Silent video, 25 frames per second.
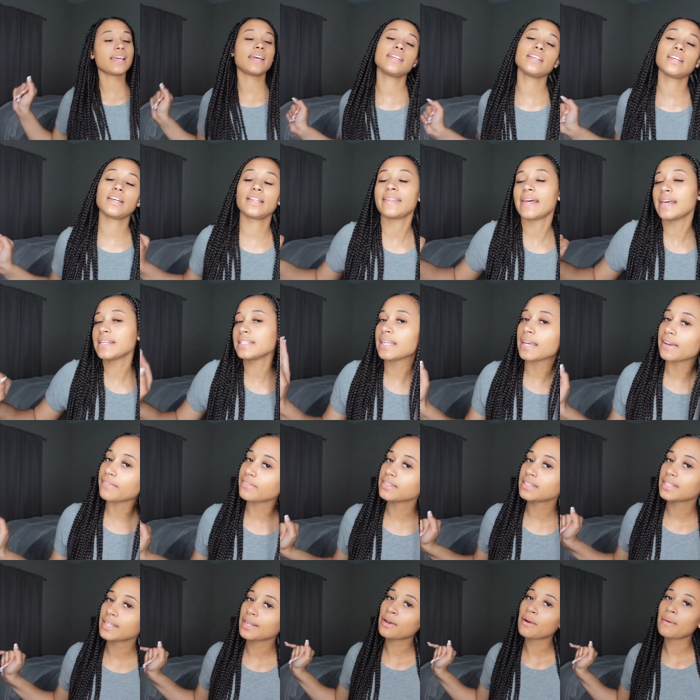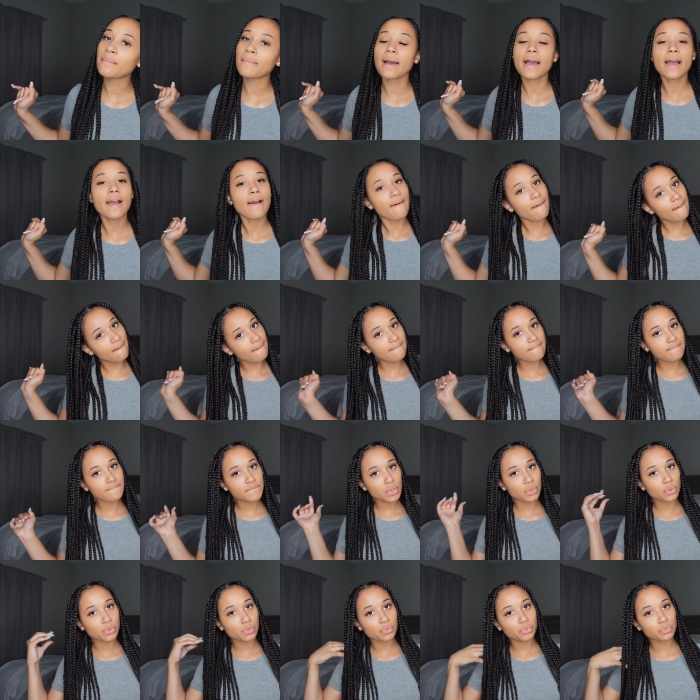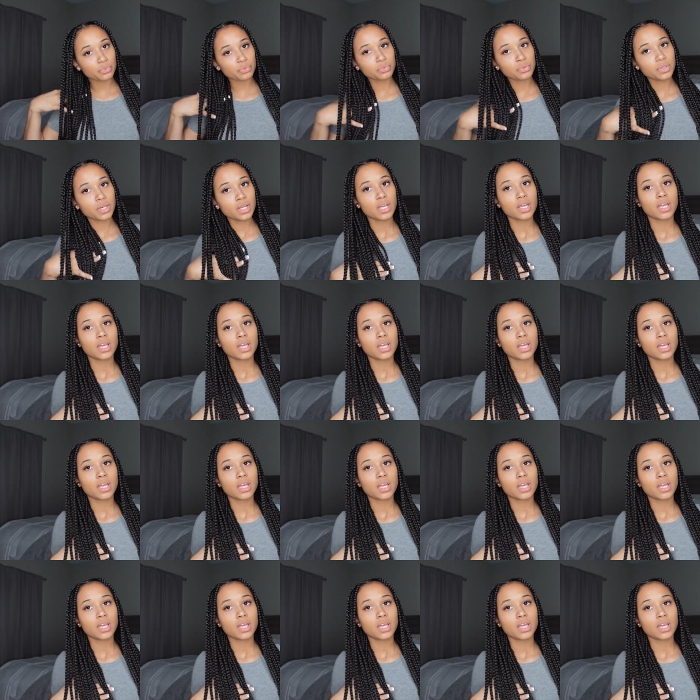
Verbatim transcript: y'all, that's everything on my iPhone.